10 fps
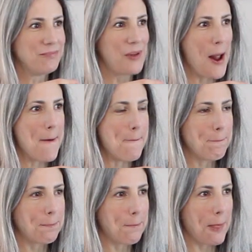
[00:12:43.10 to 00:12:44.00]
We
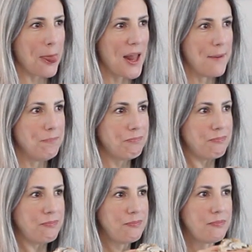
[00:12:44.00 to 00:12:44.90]
are not
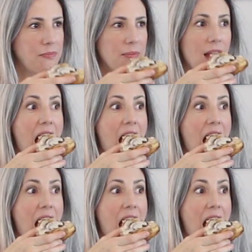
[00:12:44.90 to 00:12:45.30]
alone.